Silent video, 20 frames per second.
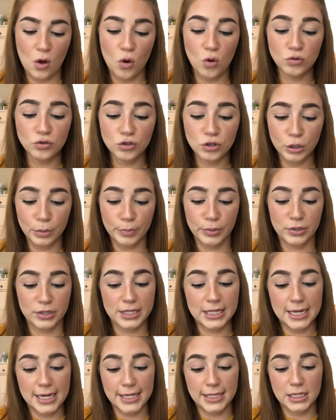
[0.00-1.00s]
Ultra
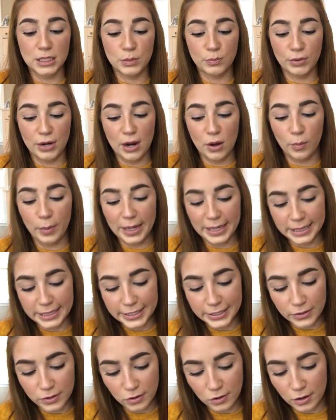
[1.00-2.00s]
Precise Brow
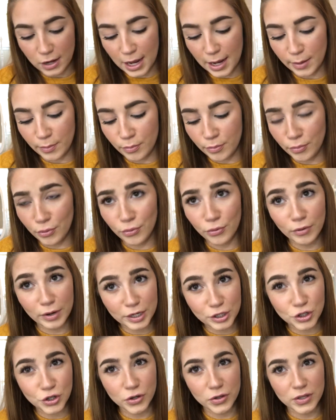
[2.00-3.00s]
Pencil. I'm
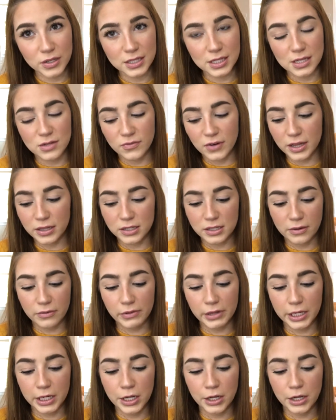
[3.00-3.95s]
pretty sure this is relatively